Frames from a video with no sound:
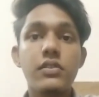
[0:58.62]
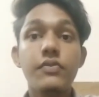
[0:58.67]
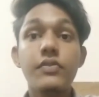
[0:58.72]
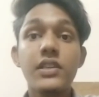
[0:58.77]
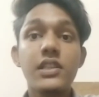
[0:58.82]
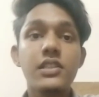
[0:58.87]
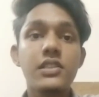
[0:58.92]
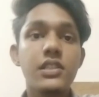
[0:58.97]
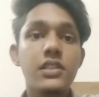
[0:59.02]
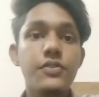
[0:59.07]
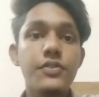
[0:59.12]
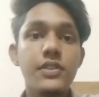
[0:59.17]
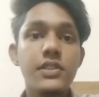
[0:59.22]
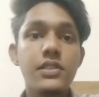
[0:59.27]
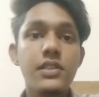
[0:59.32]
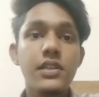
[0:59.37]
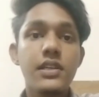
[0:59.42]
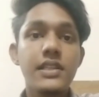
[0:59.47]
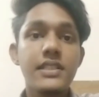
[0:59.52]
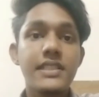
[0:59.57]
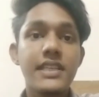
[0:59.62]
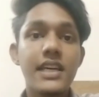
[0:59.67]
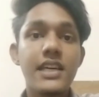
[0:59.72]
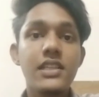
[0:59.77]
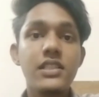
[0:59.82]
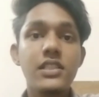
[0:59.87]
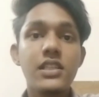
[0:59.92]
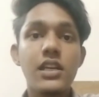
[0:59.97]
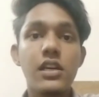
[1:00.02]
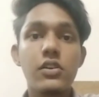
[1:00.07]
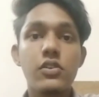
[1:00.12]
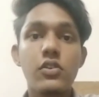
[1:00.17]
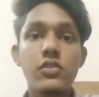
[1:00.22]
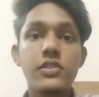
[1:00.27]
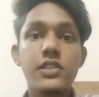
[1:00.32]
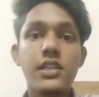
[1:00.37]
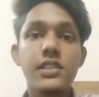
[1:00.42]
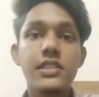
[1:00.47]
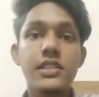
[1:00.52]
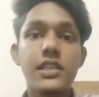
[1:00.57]
with the surface, secondary
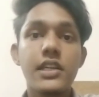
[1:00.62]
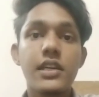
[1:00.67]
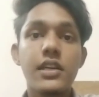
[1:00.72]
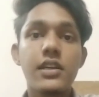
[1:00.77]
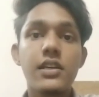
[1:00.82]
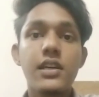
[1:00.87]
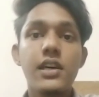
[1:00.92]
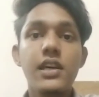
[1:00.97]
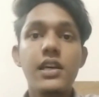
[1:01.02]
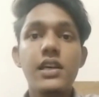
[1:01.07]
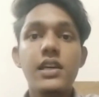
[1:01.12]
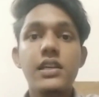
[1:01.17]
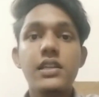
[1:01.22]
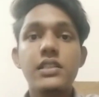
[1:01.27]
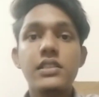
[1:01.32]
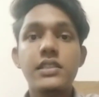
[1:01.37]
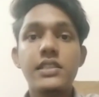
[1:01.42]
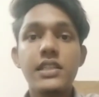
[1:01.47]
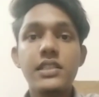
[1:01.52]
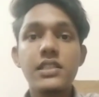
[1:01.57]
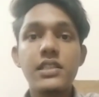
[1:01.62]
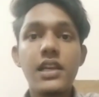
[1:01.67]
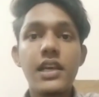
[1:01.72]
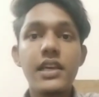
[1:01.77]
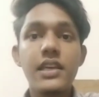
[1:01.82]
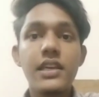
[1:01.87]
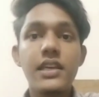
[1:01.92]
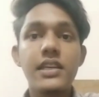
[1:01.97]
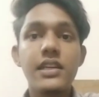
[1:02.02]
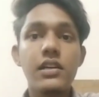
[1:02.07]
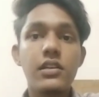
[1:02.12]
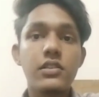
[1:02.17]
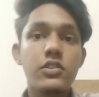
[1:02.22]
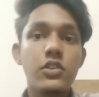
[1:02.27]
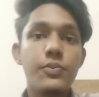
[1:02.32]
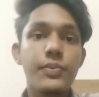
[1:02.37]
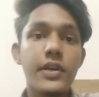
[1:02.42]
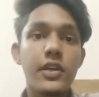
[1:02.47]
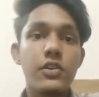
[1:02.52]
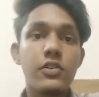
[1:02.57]
electrons are generated. Just like in
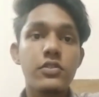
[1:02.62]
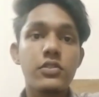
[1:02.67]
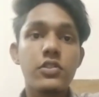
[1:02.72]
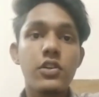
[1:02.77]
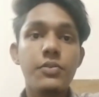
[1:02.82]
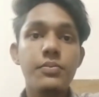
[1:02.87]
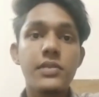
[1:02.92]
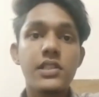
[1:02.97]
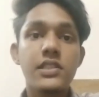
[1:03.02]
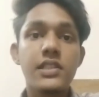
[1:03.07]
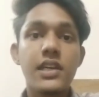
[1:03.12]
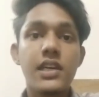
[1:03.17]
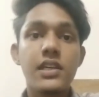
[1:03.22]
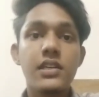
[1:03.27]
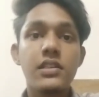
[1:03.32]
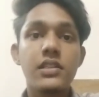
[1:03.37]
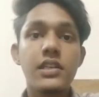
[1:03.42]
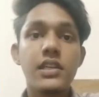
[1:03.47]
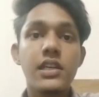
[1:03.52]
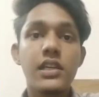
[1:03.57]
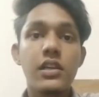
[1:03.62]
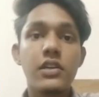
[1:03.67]
electron microscope, the secondary